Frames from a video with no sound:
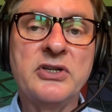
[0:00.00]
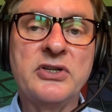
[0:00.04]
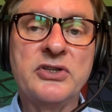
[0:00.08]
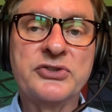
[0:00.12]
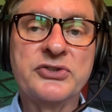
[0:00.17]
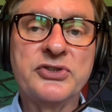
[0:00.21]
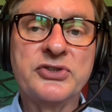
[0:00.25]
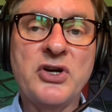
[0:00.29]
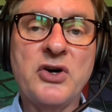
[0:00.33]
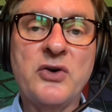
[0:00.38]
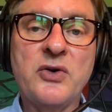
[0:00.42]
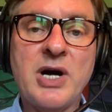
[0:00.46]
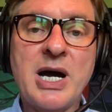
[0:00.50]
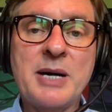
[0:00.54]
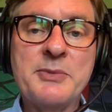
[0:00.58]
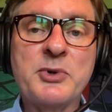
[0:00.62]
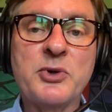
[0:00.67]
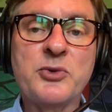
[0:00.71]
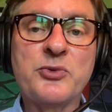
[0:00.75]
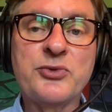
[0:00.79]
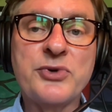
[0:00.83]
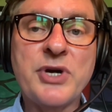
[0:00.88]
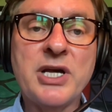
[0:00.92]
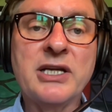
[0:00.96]
So I'm
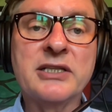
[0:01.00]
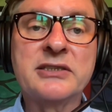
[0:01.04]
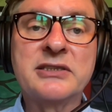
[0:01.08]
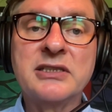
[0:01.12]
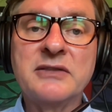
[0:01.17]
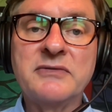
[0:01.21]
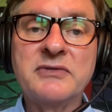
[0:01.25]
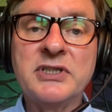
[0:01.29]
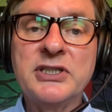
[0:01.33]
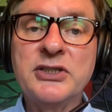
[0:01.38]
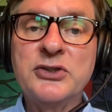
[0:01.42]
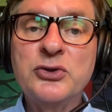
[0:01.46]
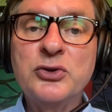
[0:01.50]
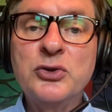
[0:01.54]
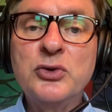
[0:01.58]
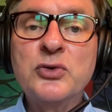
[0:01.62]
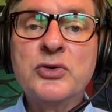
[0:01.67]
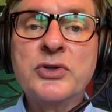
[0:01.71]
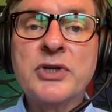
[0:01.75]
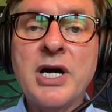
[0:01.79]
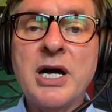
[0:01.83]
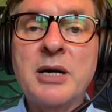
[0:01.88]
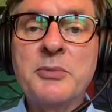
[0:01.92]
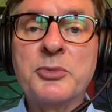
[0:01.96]
a relatively
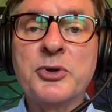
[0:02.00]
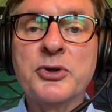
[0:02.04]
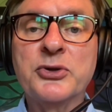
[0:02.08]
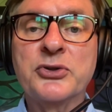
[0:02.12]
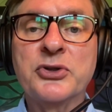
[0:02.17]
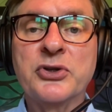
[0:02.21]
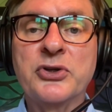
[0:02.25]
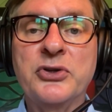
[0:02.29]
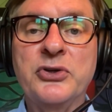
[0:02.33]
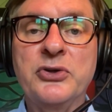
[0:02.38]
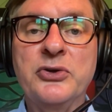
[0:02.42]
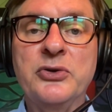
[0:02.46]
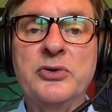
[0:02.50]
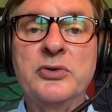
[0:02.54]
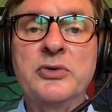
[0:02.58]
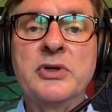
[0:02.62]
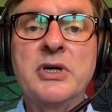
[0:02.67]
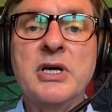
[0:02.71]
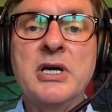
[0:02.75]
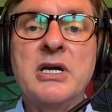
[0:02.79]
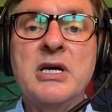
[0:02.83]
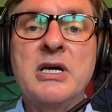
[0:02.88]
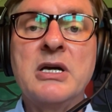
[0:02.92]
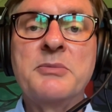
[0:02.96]
newcomer to Q,
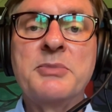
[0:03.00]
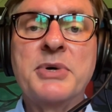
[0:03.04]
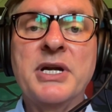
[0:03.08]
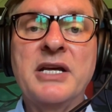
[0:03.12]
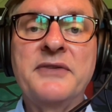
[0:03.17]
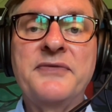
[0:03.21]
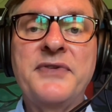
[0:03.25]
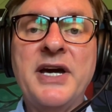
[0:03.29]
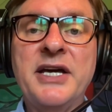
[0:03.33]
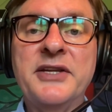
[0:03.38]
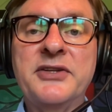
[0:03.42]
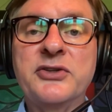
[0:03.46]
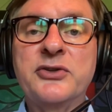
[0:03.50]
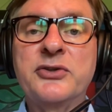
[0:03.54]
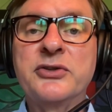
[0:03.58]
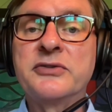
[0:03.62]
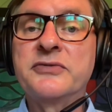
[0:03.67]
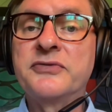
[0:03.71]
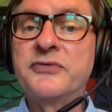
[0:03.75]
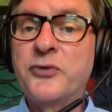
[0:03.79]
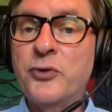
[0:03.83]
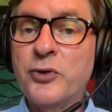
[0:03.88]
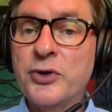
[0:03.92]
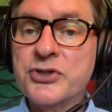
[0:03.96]
but I've had the
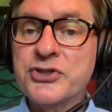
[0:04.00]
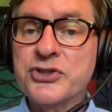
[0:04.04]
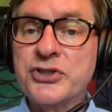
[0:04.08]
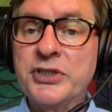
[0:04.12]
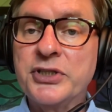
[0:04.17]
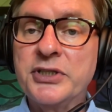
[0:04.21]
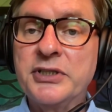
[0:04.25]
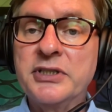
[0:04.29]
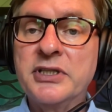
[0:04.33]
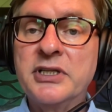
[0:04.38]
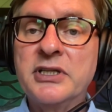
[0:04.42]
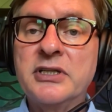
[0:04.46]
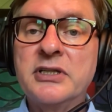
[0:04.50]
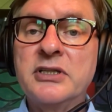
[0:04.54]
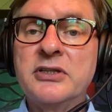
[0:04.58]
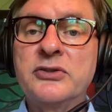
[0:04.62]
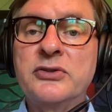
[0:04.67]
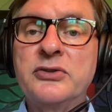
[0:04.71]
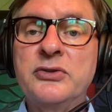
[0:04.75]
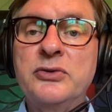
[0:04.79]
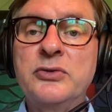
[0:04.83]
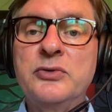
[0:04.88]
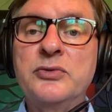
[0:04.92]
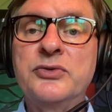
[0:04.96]
good fortune
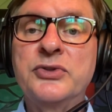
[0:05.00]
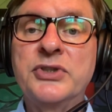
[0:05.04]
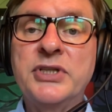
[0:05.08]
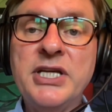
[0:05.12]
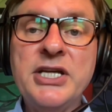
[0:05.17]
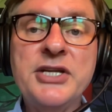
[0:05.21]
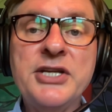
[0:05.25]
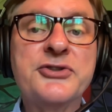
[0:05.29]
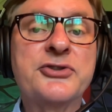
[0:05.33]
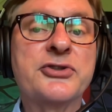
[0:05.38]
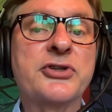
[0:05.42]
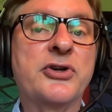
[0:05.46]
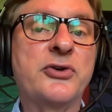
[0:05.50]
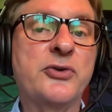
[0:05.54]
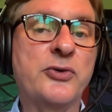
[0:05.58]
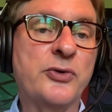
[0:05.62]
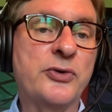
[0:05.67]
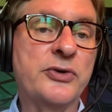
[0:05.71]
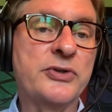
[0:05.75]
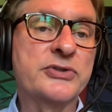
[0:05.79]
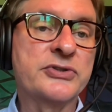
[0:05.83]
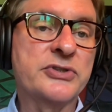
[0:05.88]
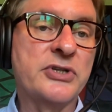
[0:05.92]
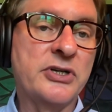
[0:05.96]
to teach a
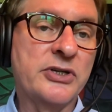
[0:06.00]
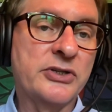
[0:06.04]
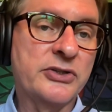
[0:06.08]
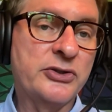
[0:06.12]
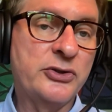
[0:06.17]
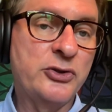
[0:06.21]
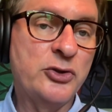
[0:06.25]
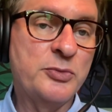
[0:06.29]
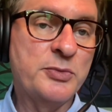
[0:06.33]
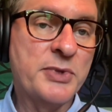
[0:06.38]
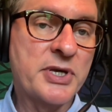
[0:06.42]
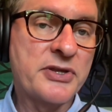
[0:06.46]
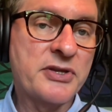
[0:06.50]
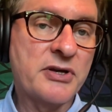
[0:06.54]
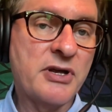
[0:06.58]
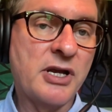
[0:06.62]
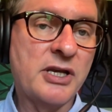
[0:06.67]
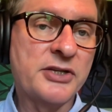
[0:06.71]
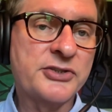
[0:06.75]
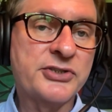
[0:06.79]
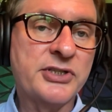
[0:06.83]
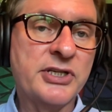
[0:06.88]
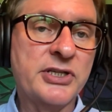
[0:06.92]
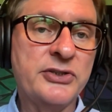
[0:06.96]
course on Q
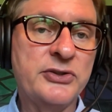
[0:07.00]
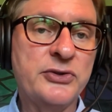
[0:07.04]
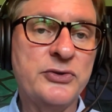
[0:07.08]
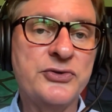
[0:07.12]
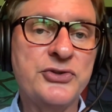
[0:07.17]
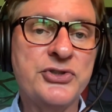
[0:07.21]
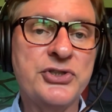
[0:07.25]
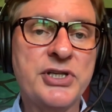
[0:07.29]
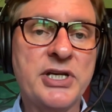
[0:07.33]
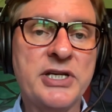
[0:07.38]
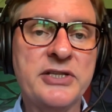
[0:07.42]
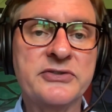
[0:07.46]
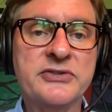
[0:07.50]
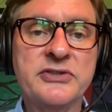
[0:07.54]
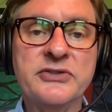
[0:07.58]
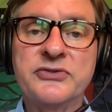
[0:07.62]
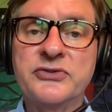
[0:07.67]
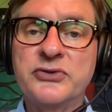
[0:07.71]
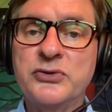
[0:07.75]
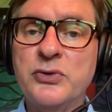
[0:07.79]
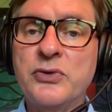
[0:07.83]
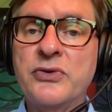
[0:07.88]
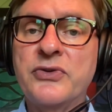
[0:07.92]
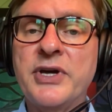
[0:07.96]
methodology at UGA since
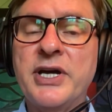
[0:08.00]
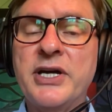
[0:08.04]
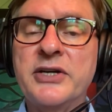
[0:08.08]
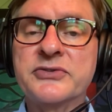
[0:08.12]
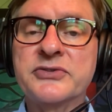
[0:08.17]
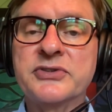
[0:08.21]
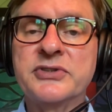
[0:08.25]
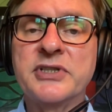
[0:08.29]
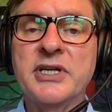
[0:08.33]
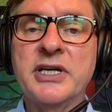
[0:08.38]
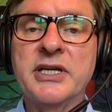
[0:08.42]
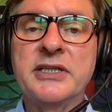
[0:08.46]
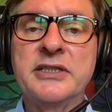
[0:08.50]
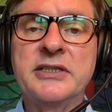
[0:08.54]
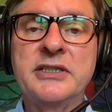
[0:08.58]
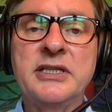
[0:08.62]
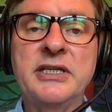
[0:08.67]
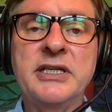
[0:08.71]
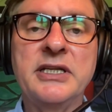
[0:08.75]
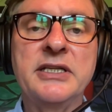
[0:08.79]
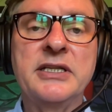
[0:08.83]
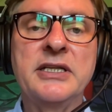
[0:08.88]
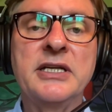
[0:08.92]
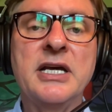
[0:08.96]

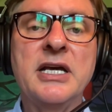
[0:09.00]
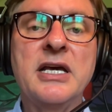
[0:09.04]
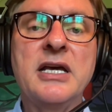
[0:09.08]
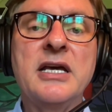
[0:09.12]
2019.